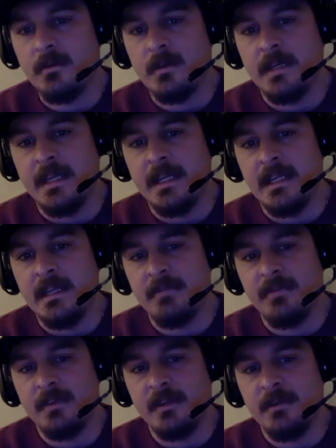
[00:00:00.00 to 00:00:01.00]
And if
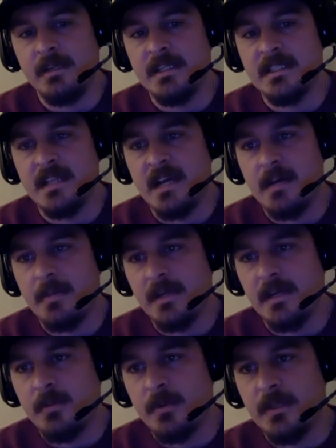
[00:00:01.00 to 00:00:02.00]
you need to stop at
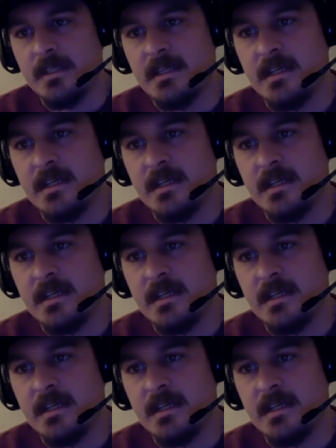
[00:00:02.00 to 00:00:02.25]
any point in